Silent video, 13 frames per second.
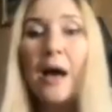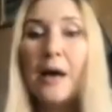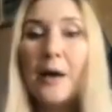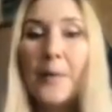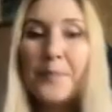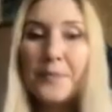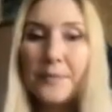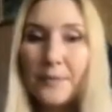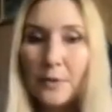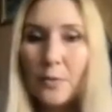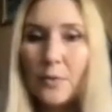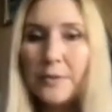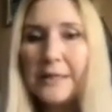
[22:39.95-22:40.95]

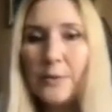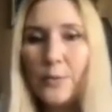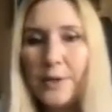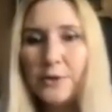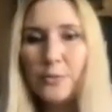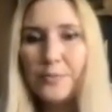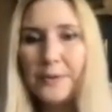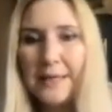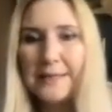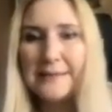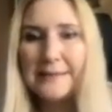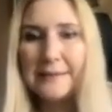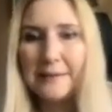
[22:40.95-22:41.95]
only when you
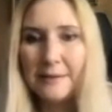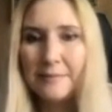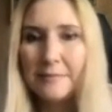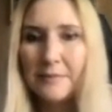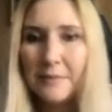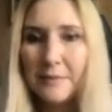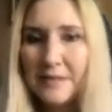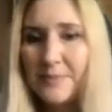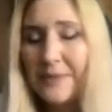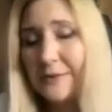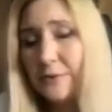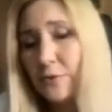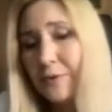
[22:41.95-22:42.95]
place the piece.